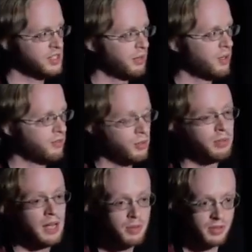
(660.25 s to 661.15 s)
I wrote a full
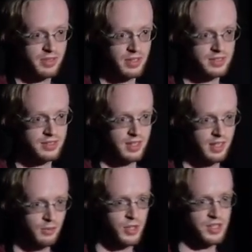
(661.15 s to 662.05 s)
paper with this,
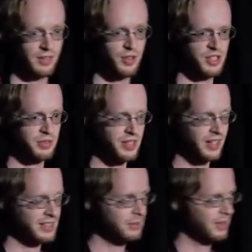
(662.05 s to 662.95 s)
which unfortunately was not
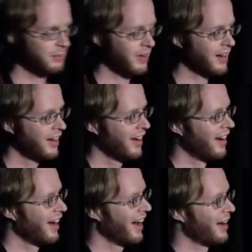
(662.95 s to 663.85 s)
accepted, but
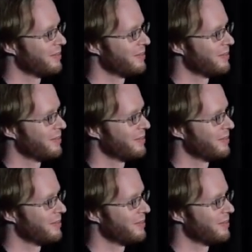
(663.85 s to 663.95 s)
um,